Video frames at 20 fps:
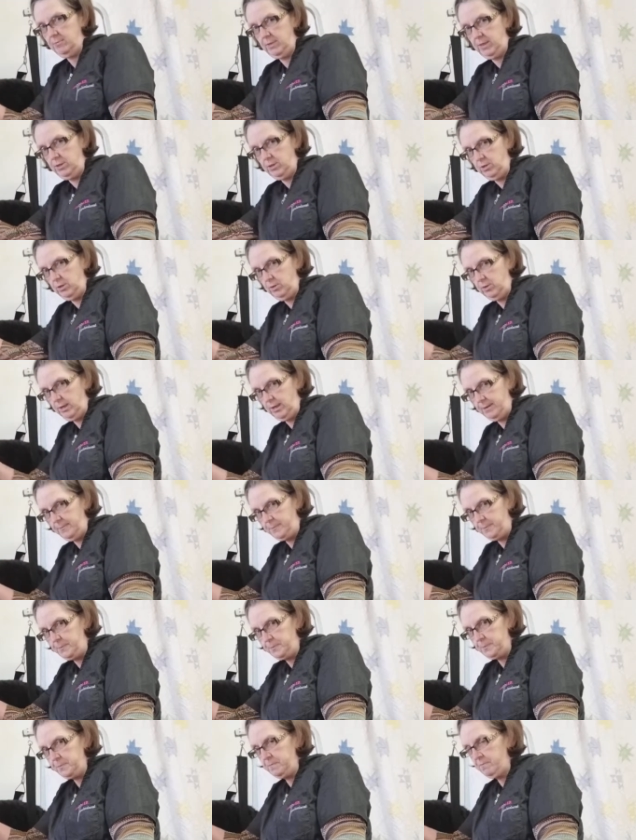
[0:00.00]
mean to do that.
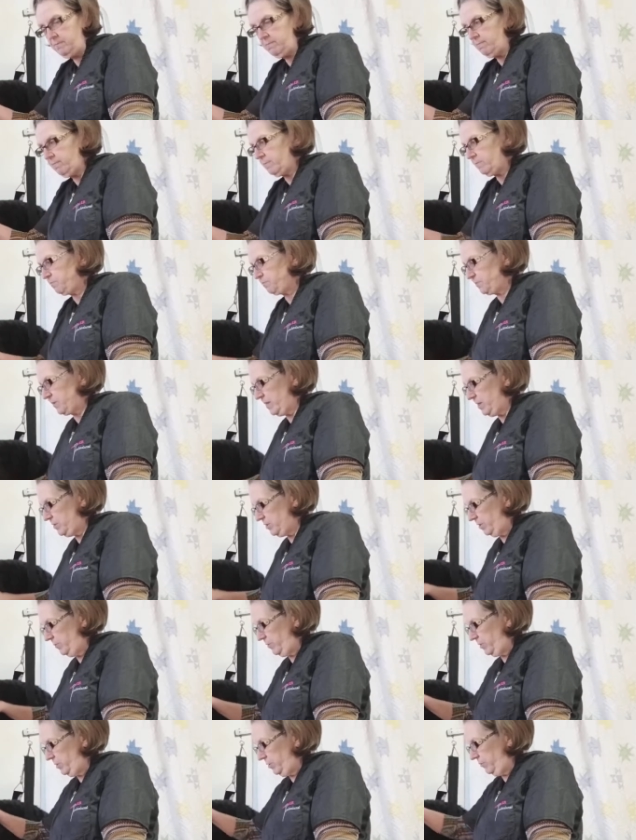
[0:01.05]
He's
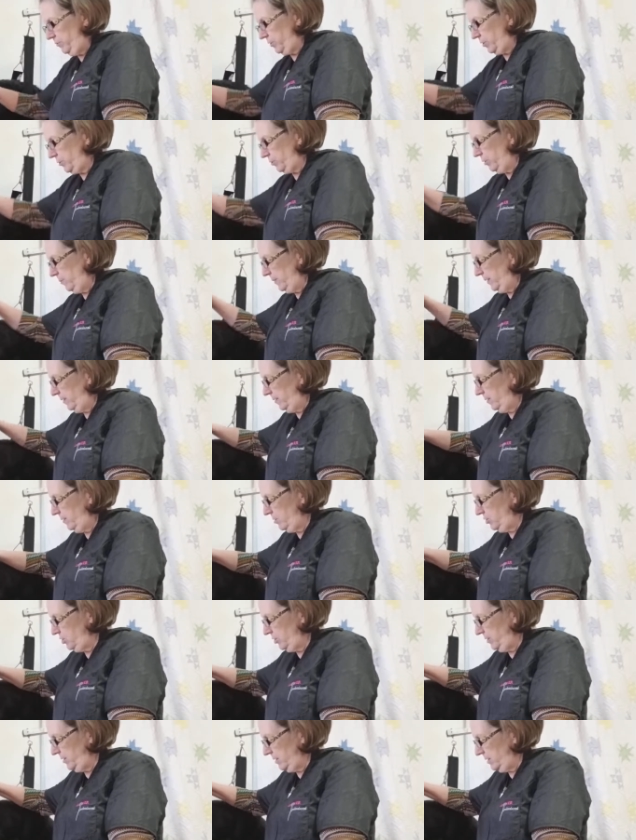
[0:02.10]
overdue for grooming. As
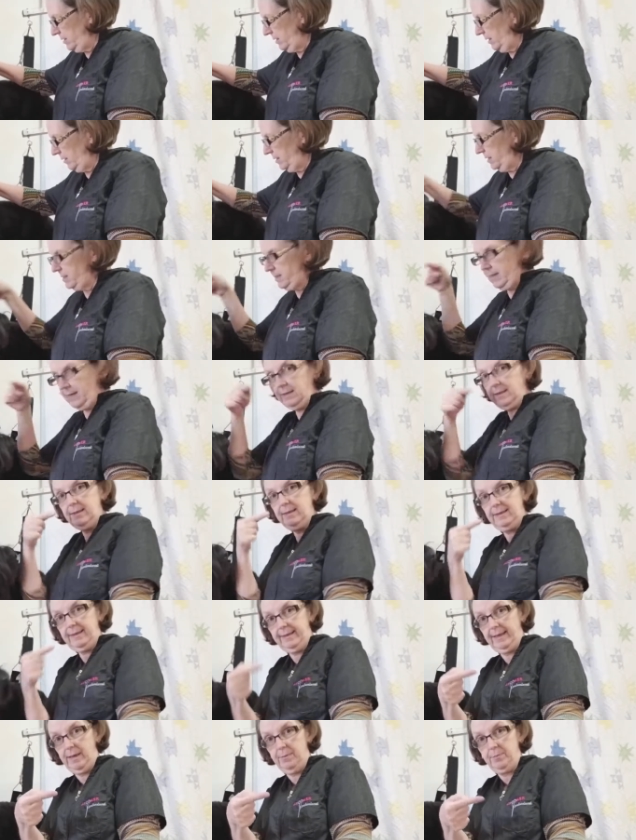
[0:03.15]
you can tell, he's got
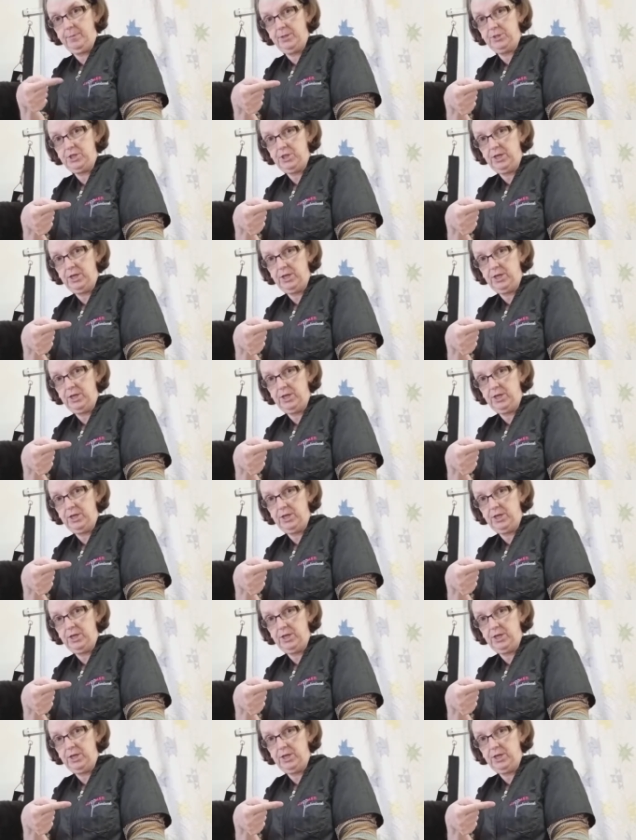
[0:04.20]
that much